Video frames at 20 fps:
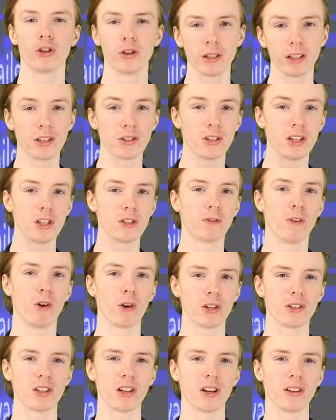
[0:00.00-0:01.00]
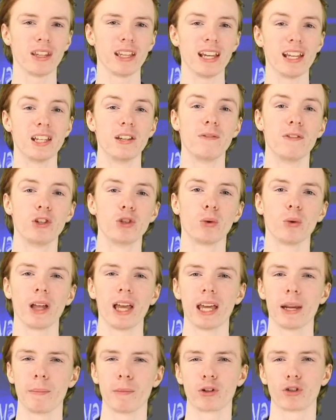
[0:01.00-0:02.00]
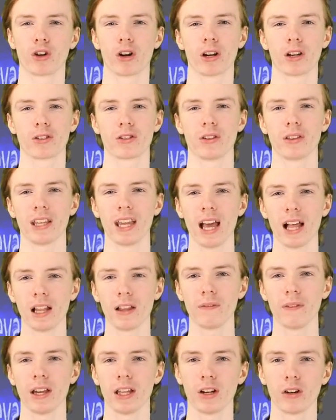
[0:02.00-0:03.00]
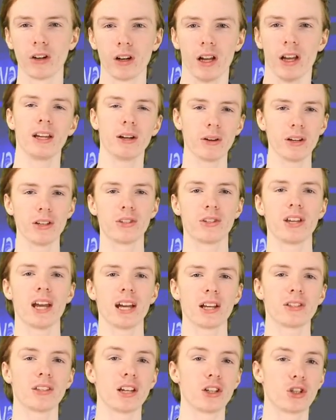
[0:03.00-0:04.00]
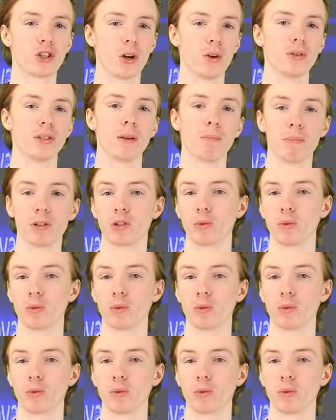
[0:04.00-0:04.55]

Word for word: During the scenes focusing on the individual animatronics on the elevator, there is text that shows up